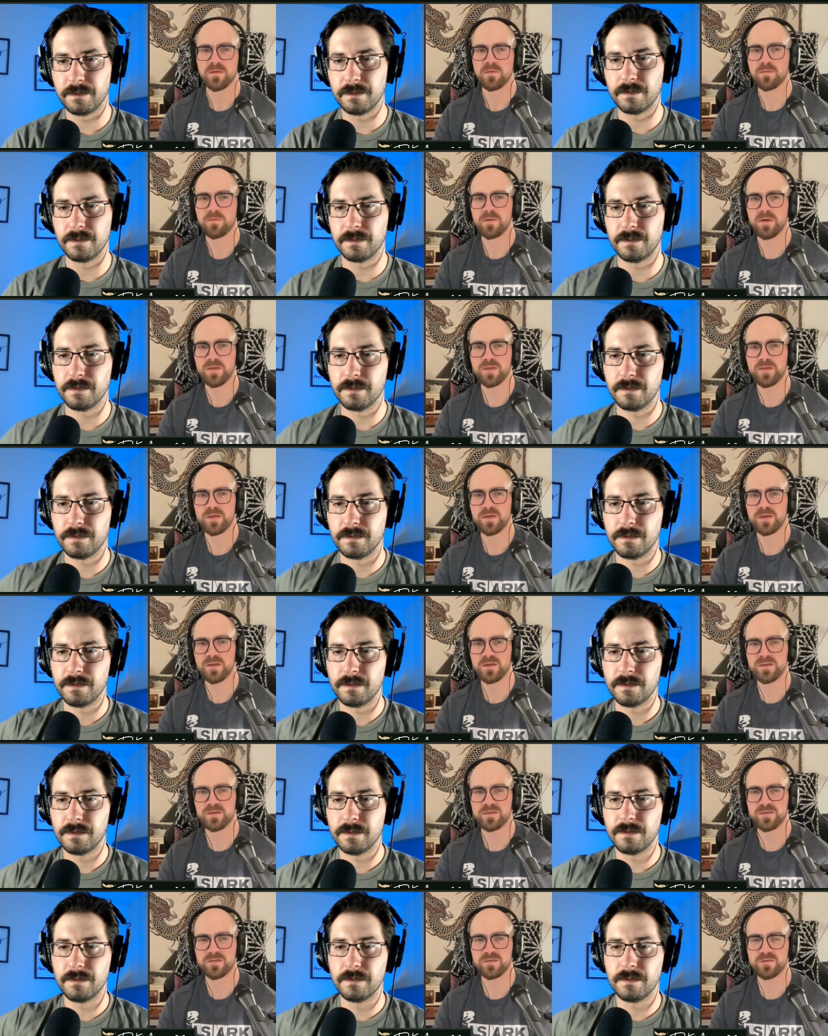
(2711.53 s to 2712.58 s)
Speaker 1: with
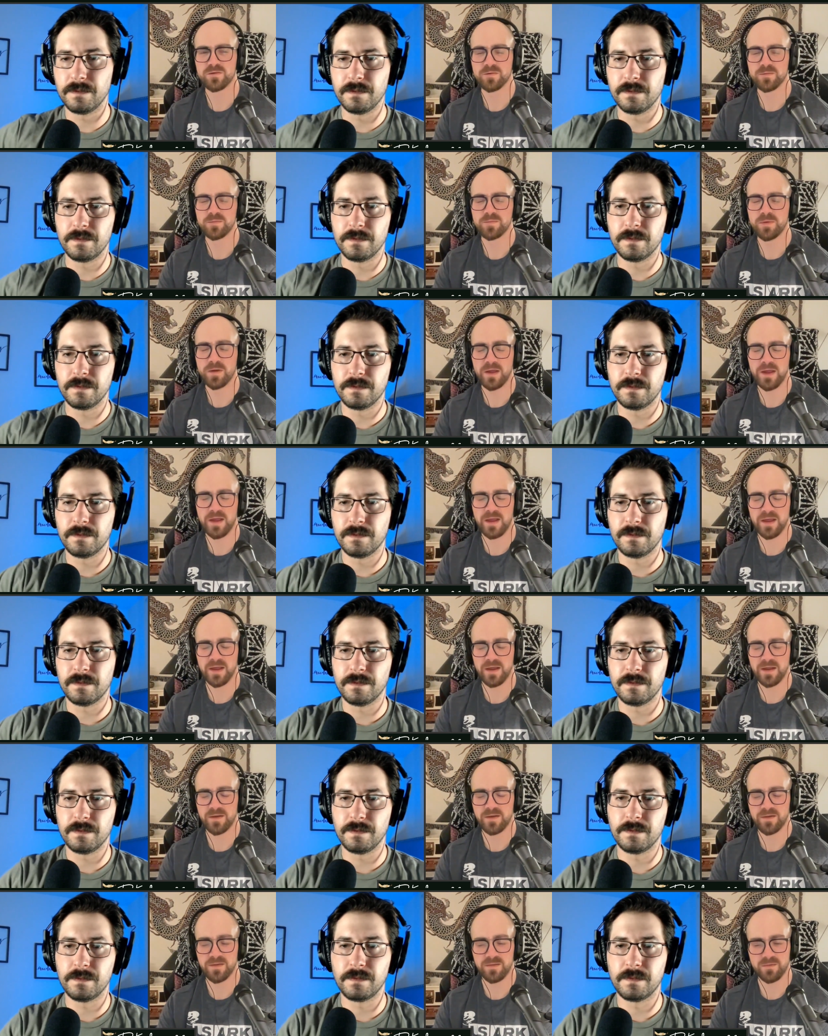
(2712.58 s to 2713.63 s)
his group,
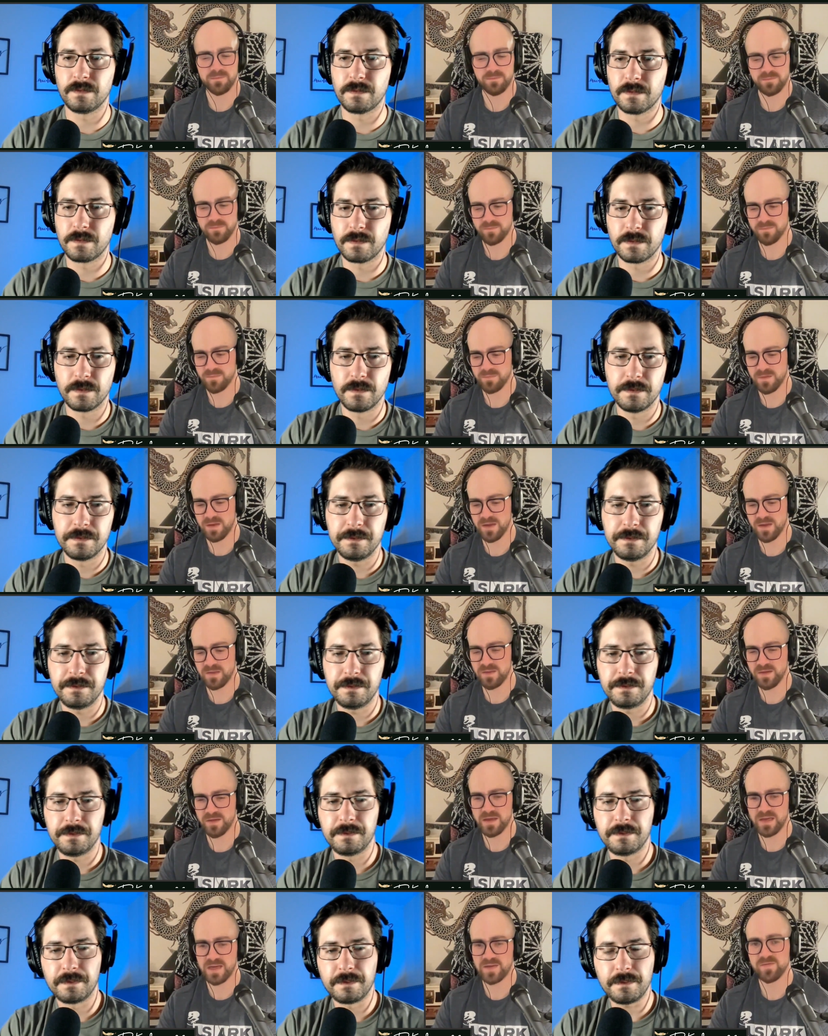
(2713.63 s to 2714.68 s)
and in
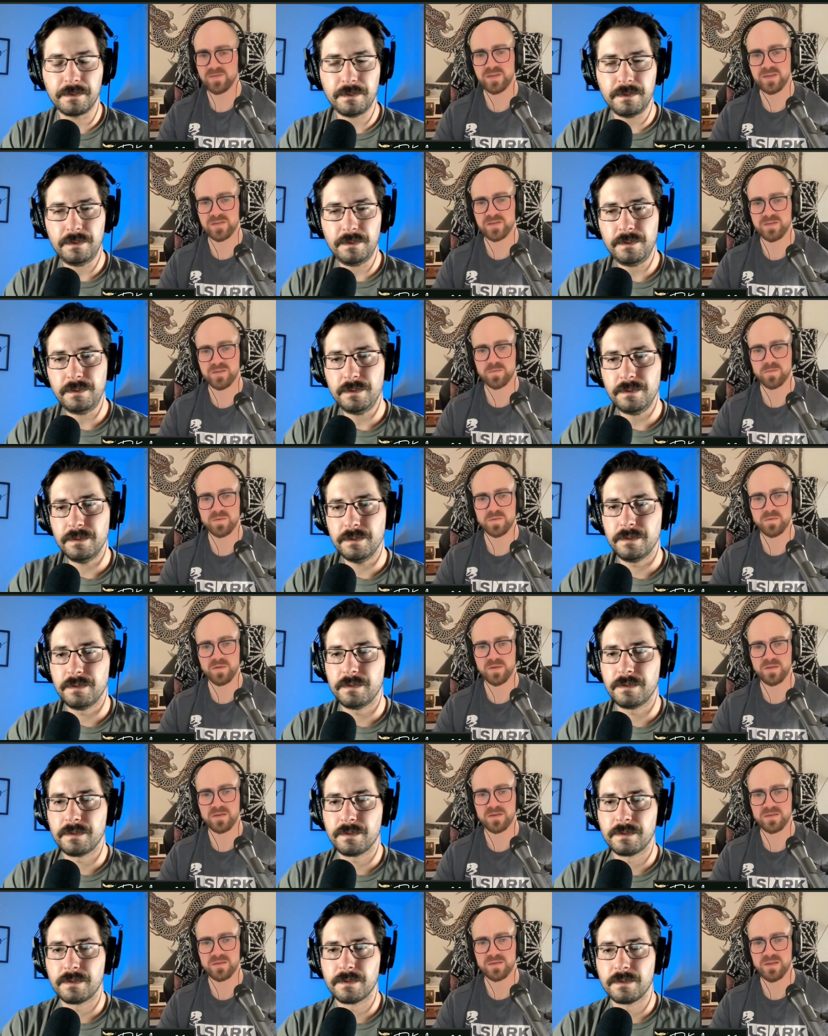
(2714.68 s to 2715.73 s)
the cave systems with
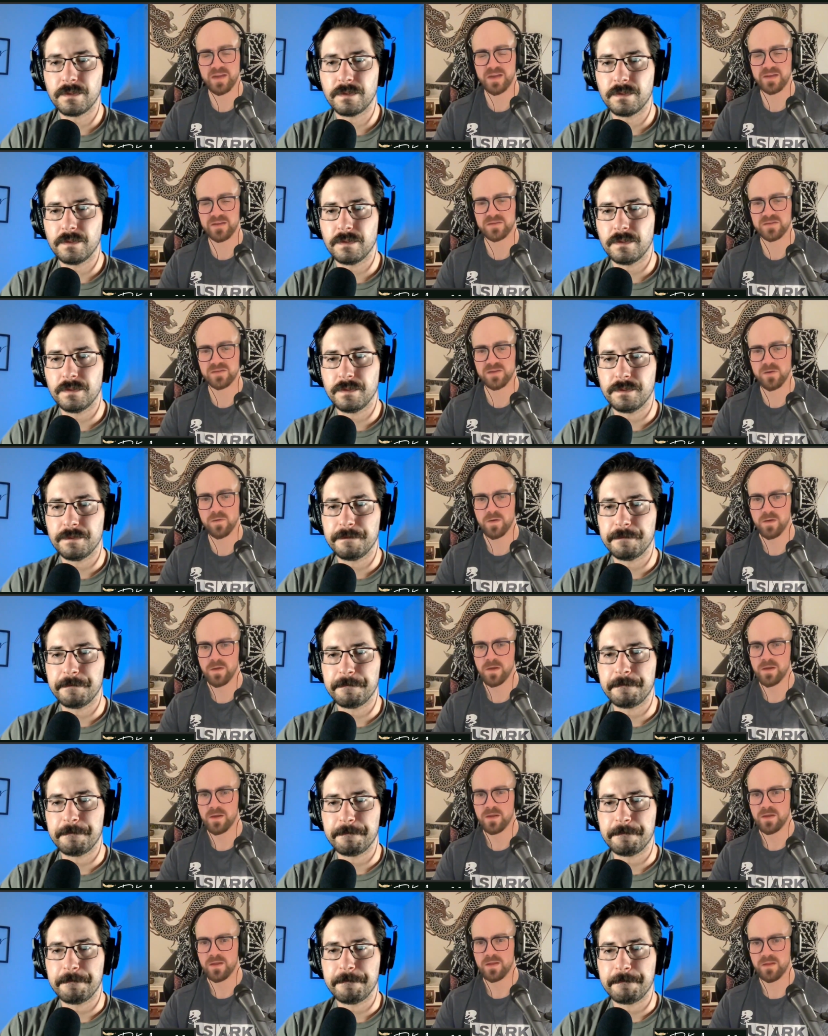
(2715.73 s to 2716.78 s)
these snakes. So
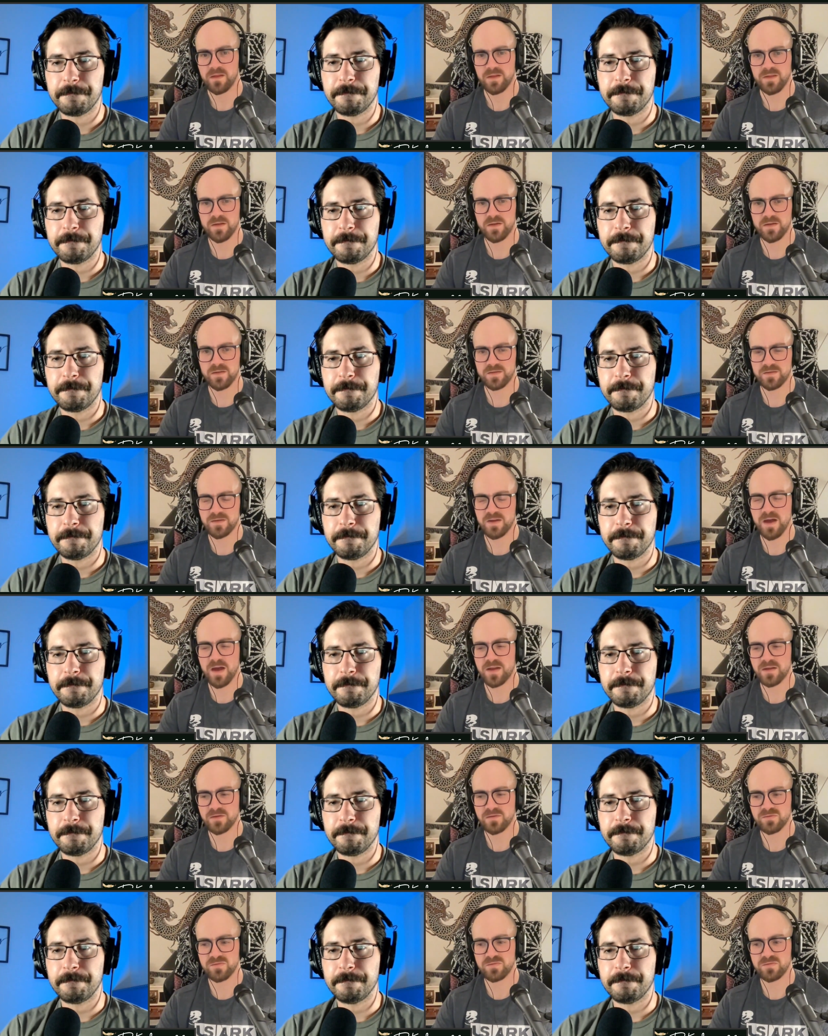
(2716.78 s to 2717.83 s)
it's
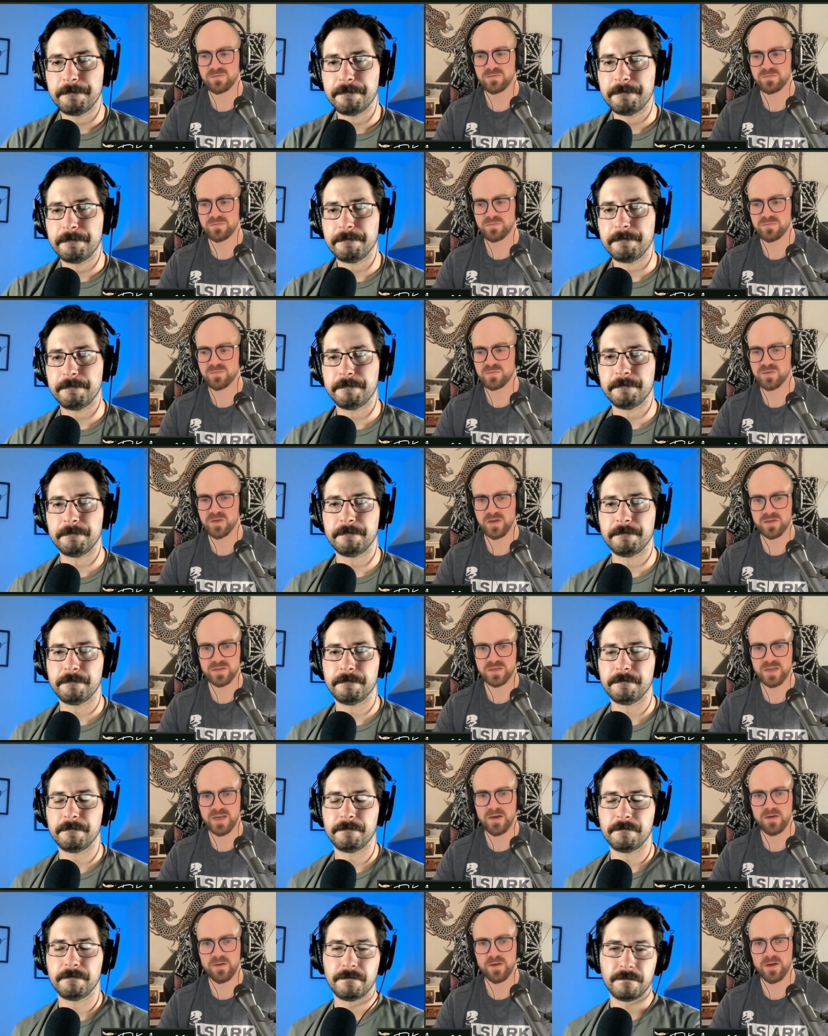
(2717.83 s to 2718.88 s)
not just
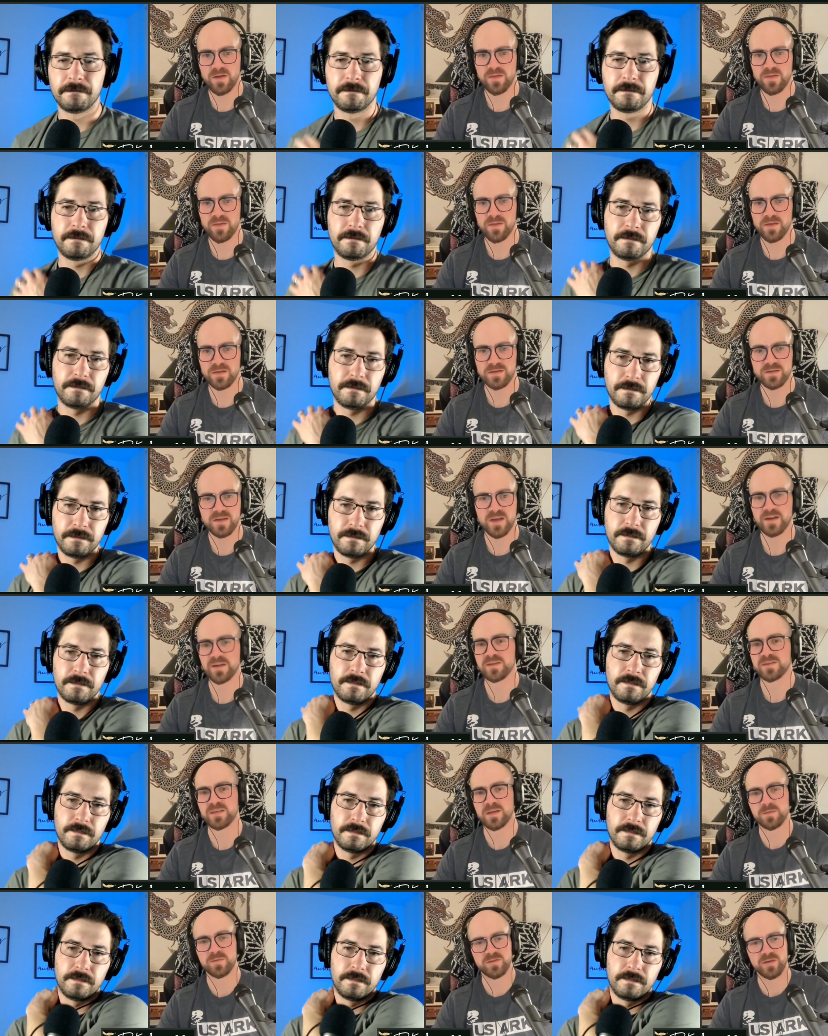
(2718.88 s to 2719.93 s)
out on this kind of
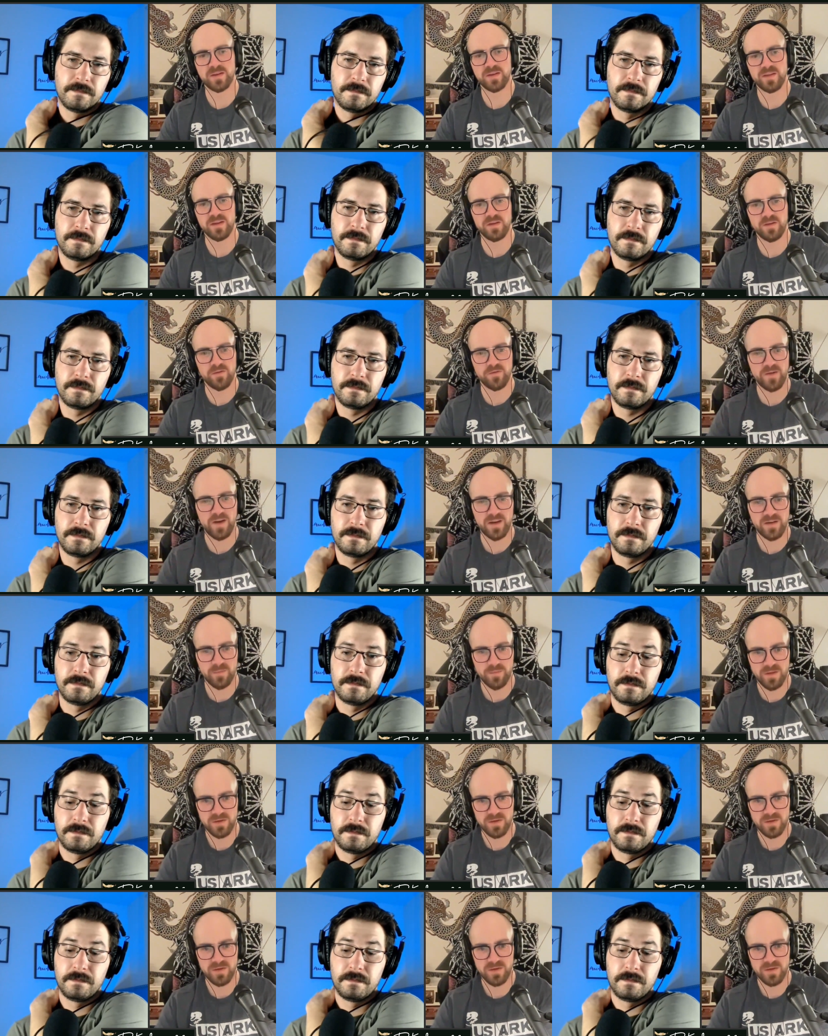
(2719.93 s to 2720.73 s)
substrate that you'll find them.